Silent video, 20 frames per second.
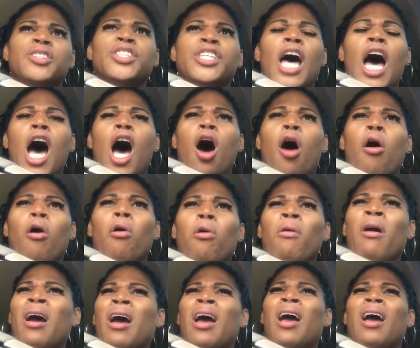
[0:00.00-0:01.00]

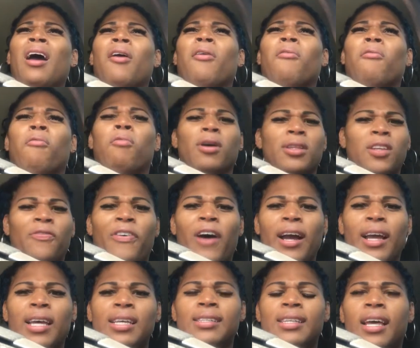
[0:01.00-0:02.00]
So, what the
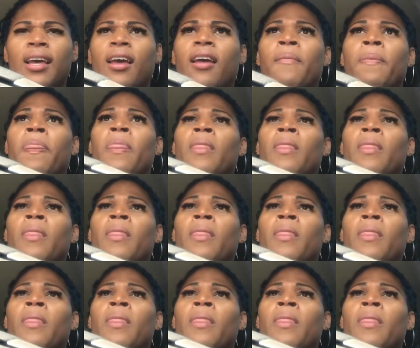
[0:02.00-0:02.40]
fuck is it?